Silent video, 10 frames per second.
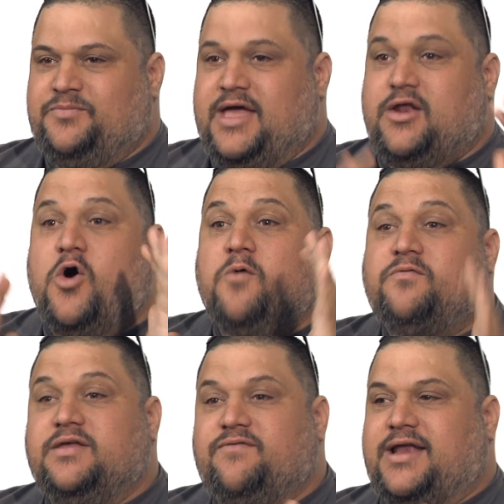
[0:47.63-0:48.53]
and
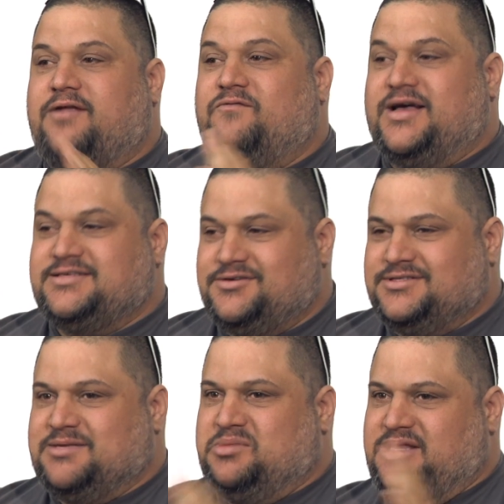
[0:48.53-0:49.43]
hopefully find
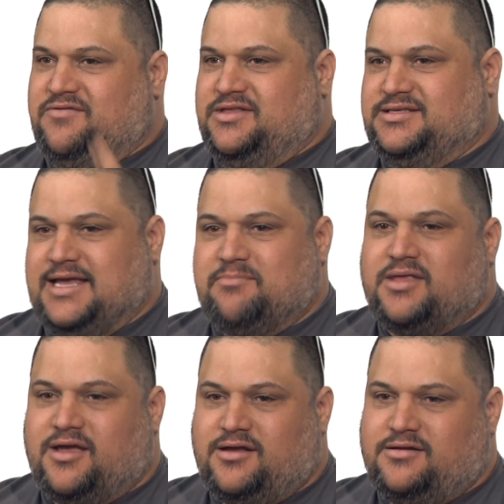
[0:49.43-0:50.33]
investors that believe in the same thing.